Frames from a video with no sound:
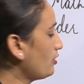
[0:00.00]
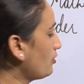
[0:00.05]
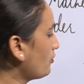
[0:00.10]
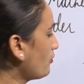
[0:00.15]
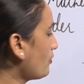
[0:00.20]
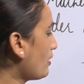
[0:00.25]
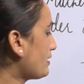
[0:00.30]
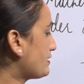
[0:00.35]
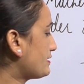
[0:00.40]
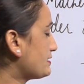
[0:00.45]

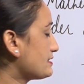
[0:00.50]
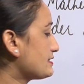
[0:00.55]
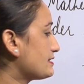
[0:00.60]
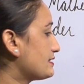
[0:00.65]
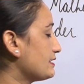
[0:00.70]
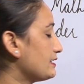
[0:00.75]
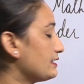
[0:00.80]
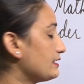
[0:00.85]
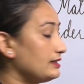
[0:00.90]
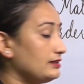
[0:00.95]
What is
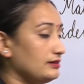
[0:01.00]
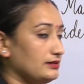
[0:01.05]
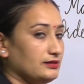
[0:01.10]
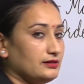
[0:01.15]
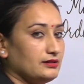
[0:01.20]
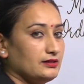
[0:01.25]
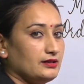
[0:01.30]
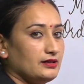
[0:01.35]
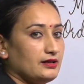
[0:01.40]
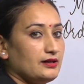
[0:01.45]
there?
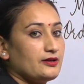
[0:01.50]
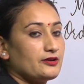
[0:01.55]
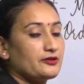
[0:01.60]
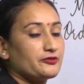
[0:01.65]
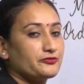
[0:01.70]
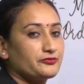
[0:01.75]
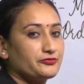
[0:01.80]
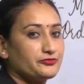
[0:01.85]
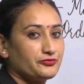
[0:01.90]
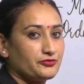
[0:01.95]

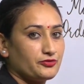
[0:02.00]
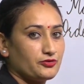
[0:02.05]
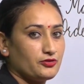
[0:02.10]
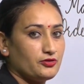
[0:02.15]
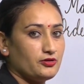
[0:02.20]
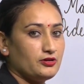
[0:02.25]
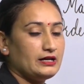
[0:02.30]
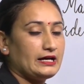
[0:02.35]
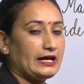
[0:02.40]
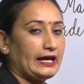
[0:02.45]

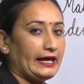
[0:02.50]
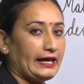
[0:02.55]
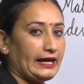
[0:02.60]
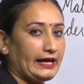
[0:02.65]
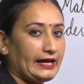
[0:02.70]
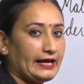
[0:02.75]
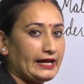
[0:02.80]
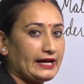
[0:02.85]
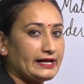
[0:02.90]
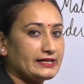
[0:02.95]
4,
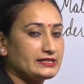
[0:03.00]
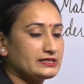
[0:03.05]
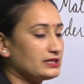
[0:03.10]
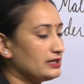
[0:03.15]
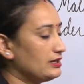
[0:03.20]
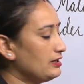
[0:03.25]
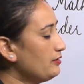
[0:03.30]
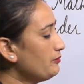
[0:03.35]
8.